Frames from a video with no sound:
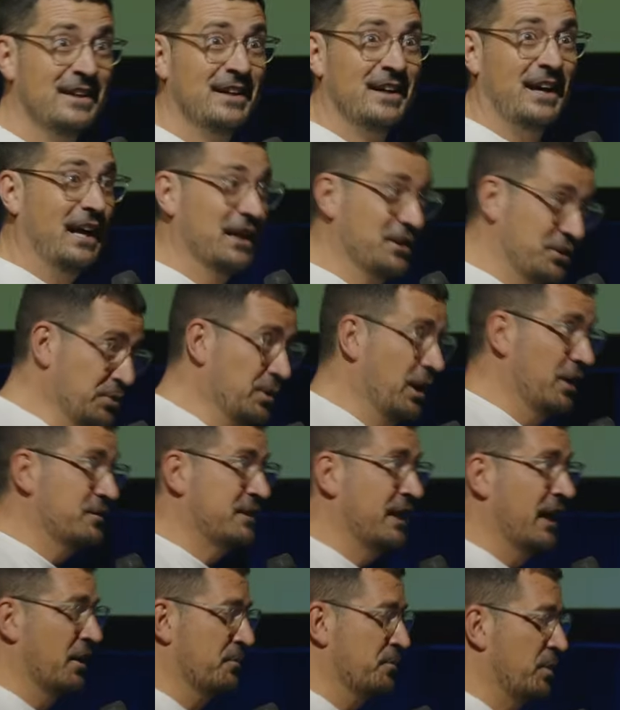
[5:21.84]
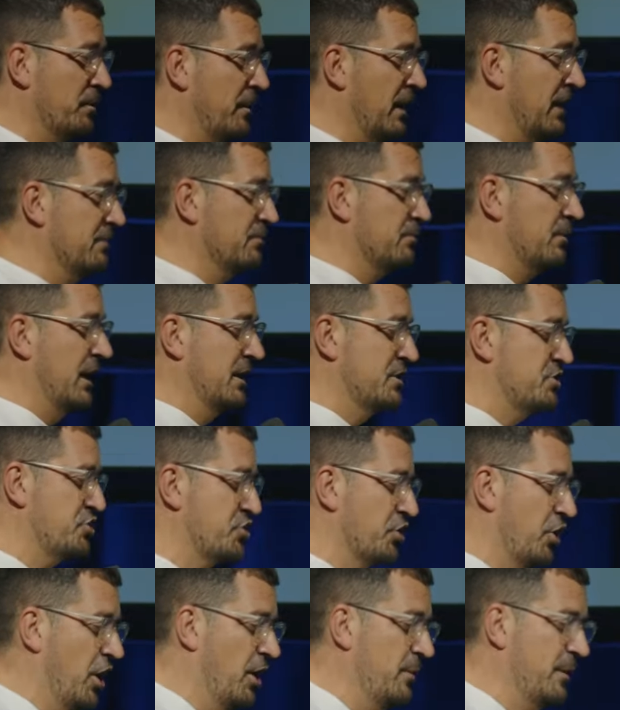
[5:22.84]
I do have doubt, but my
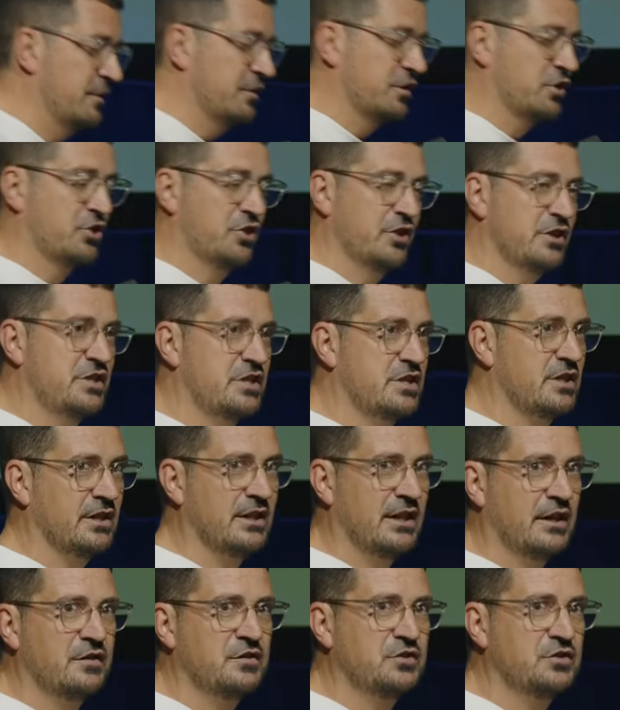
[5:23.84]
job as a Christian is